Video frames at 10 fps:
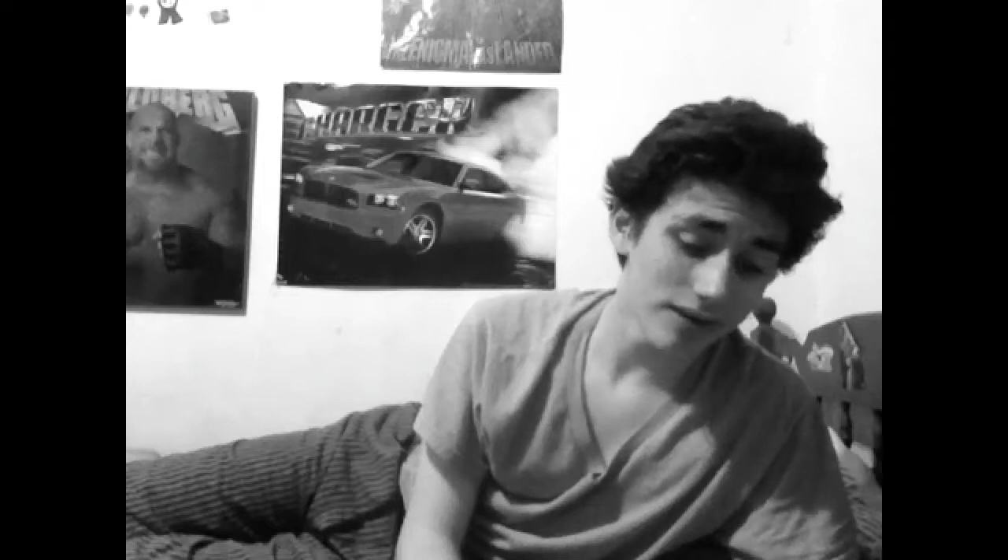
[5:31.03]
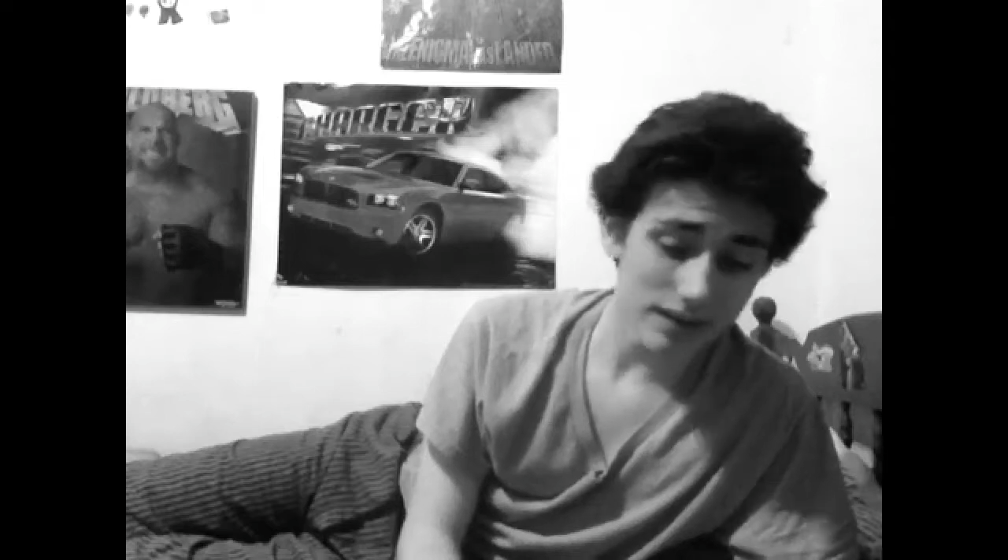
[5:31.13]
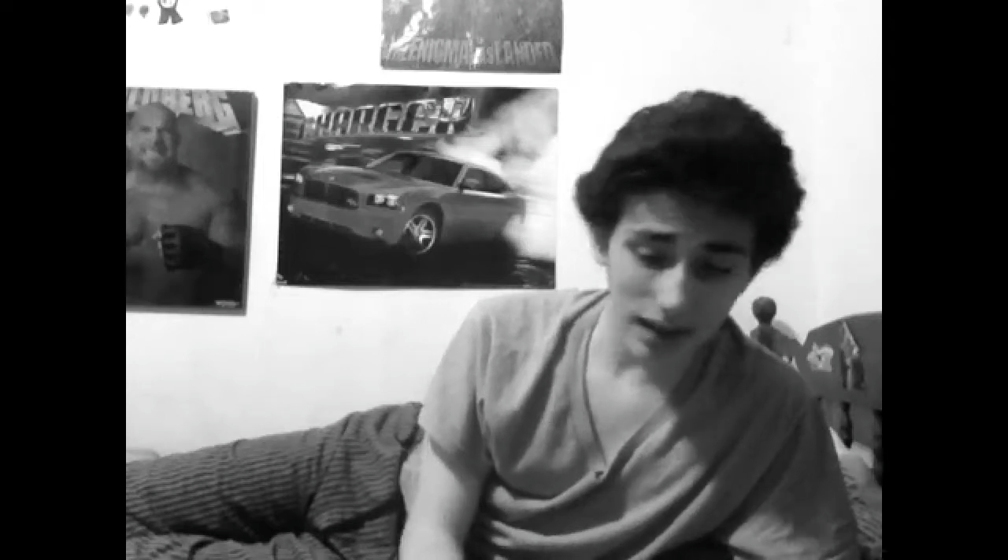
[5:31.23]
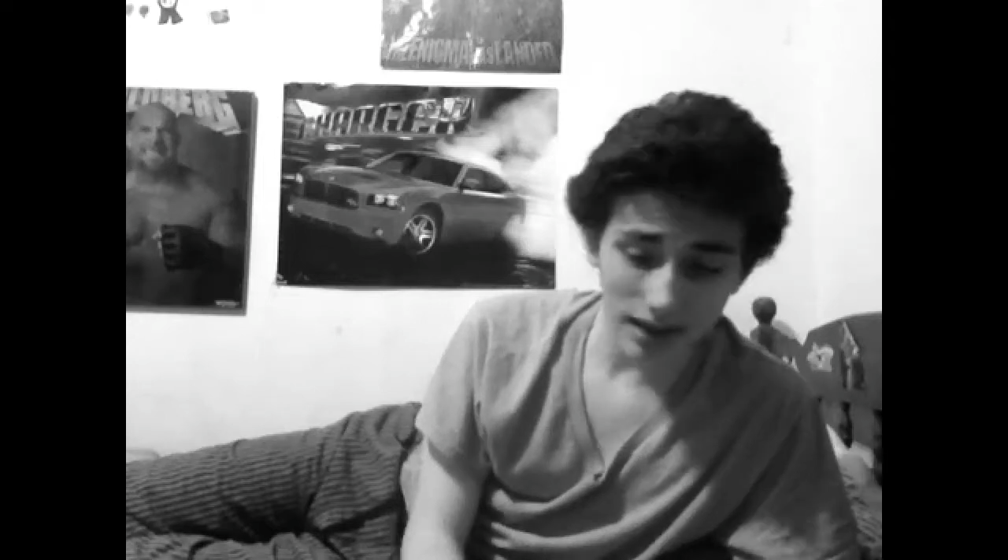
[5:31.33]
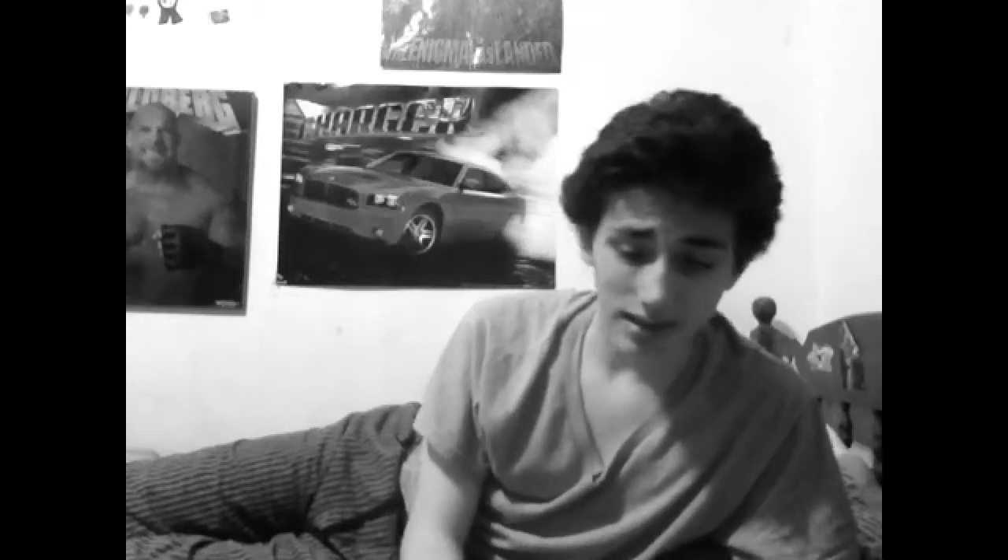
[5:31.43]

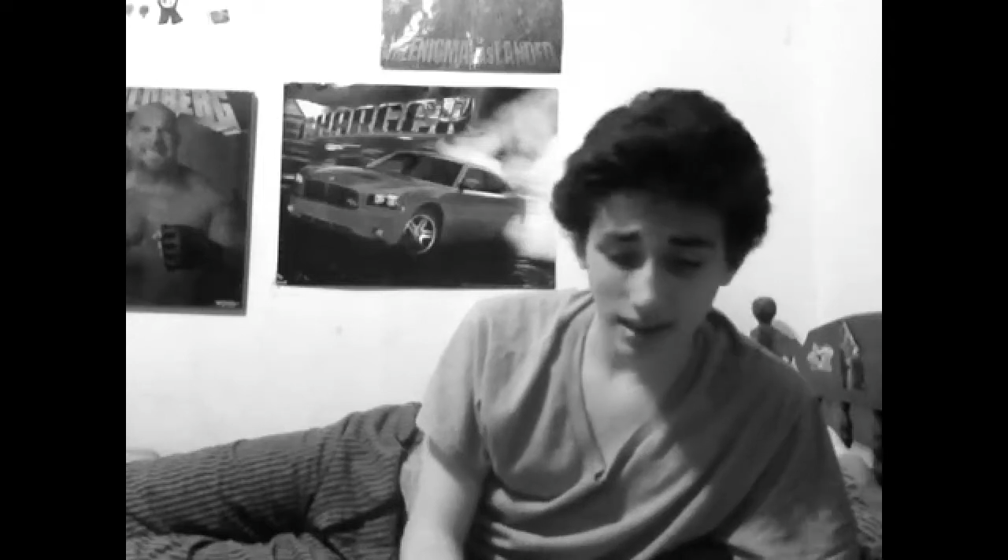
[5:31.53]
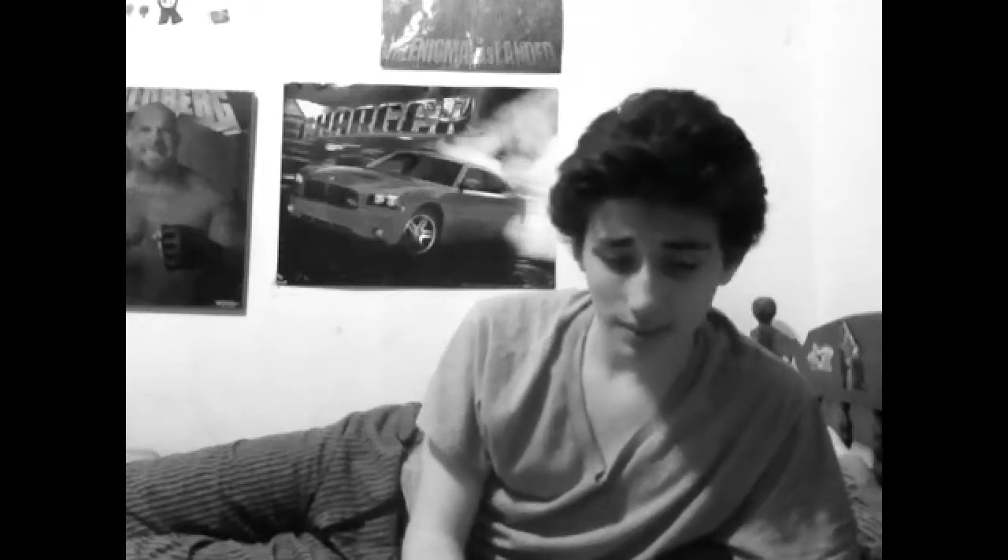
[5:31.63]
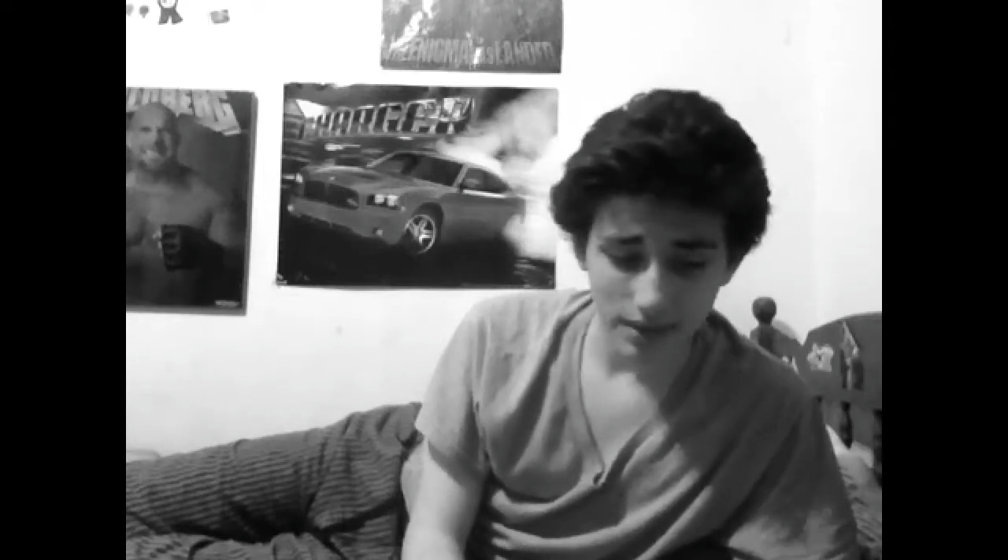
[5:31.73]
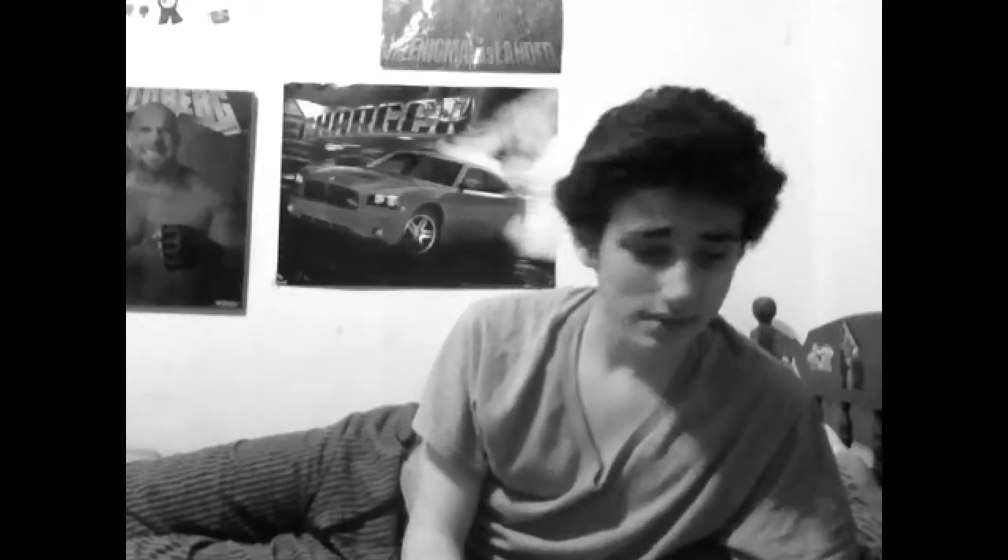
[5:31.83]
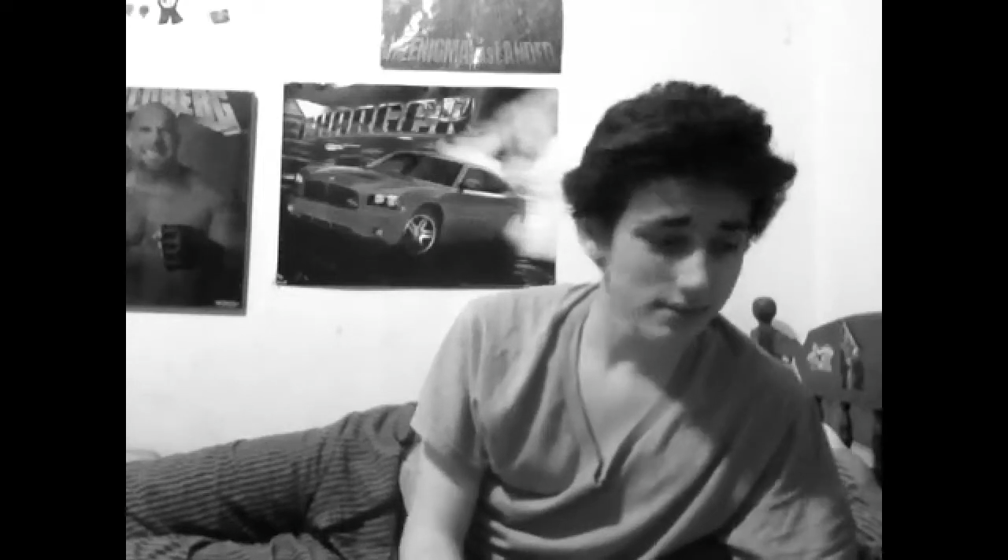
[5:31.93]
God damn
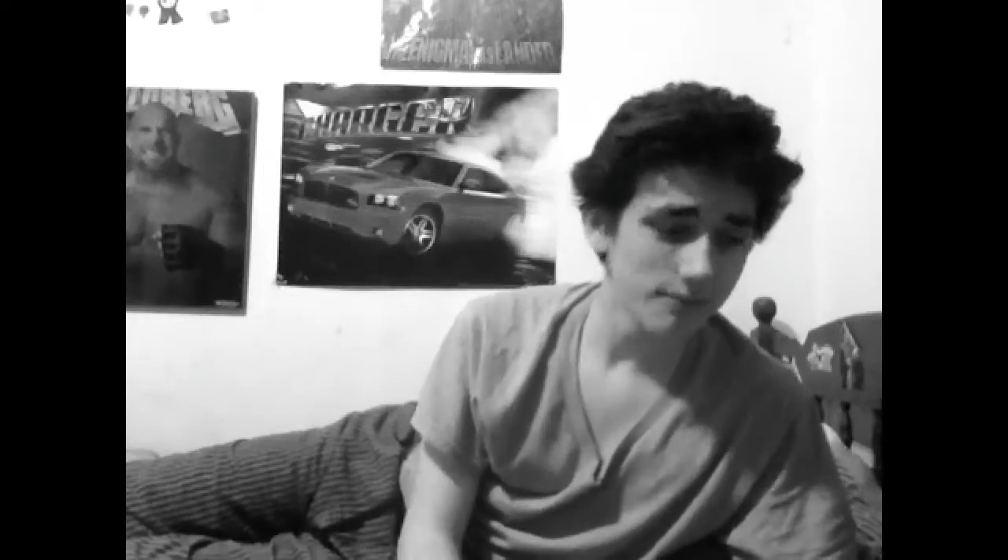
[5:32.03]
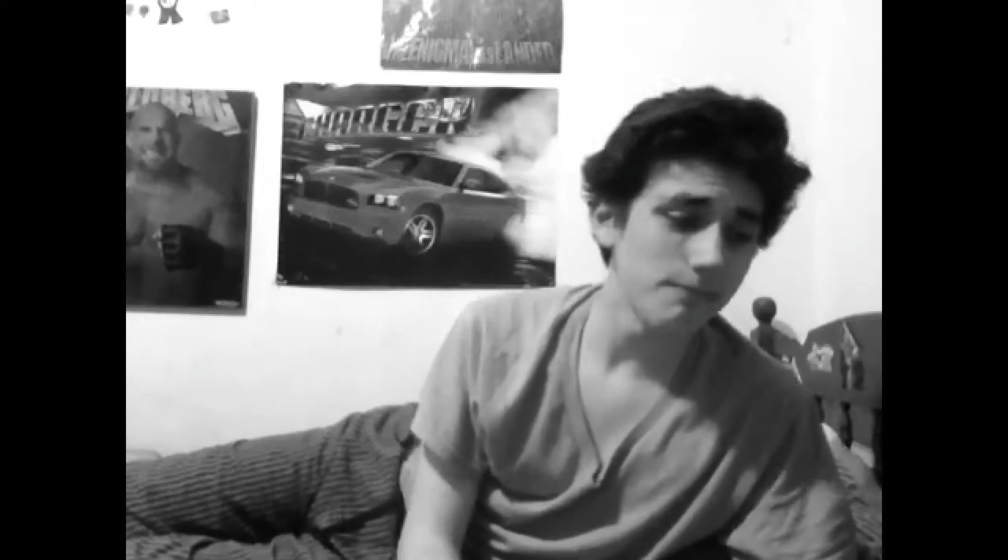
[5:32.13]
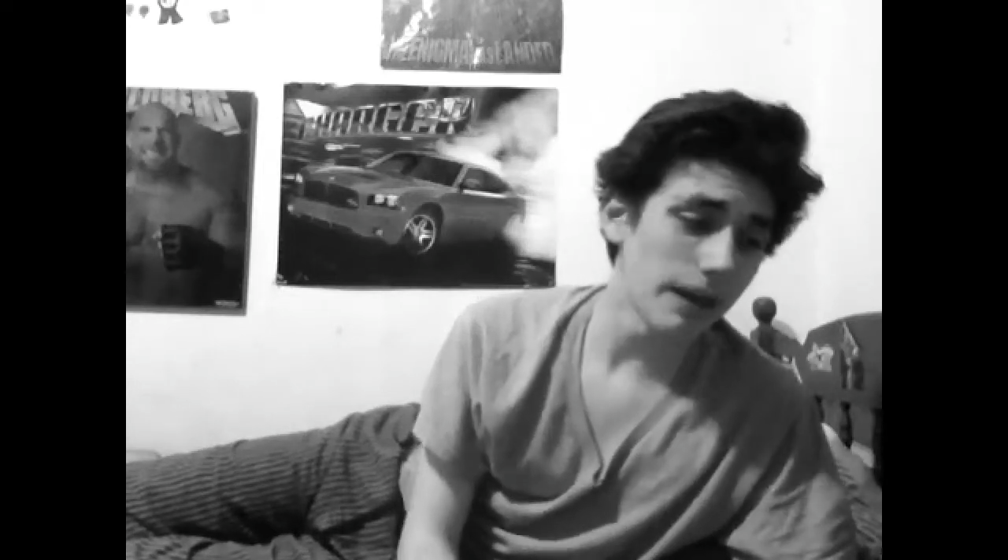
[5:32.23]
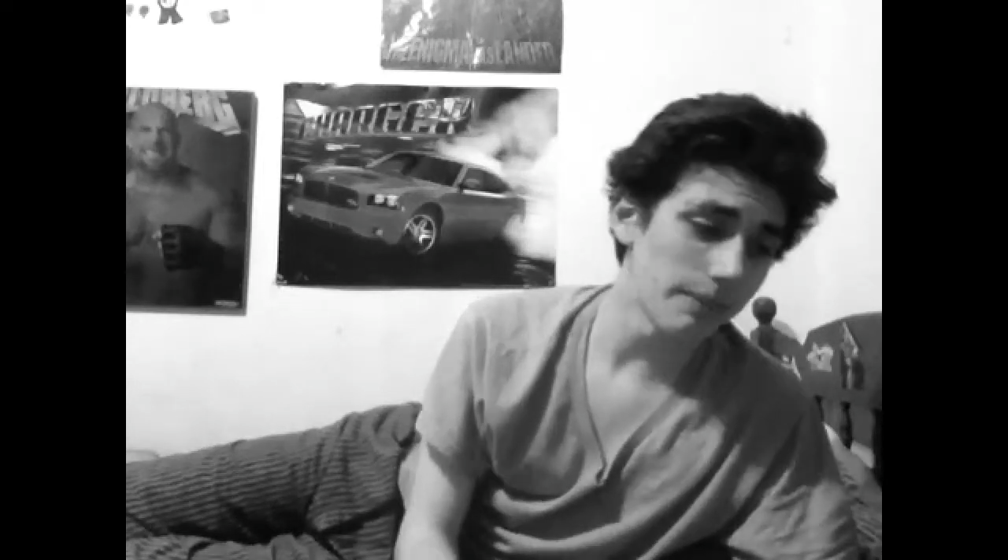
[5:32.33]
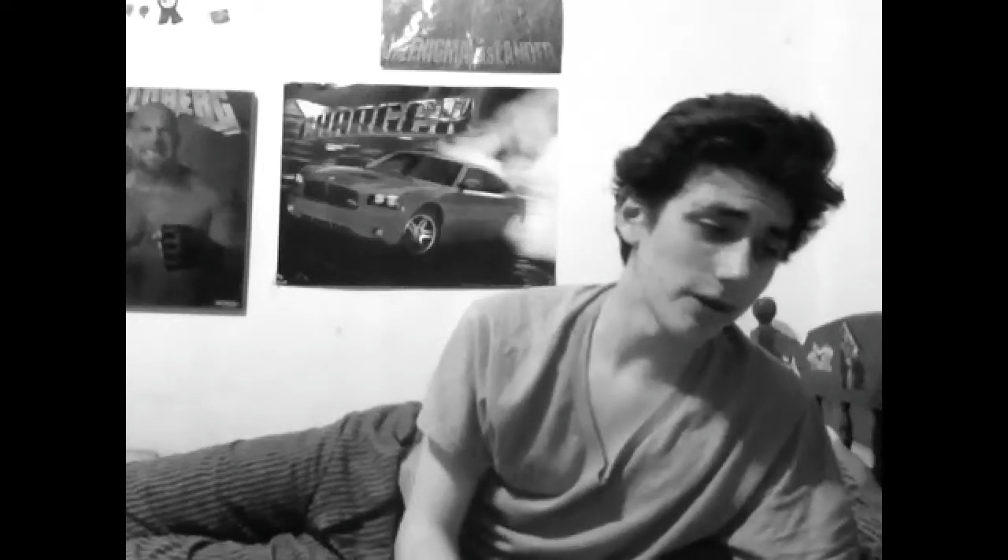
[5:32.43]
it,
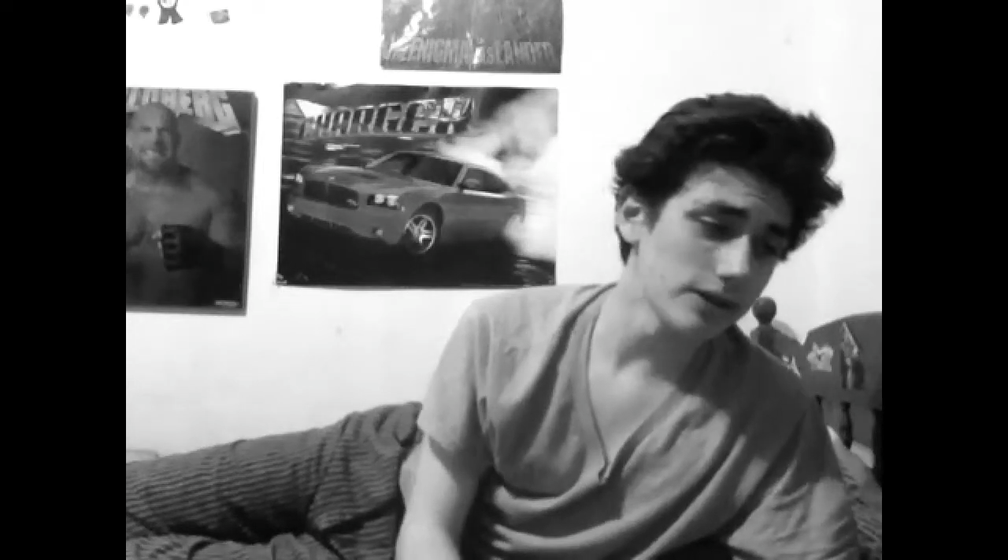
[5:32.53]
people!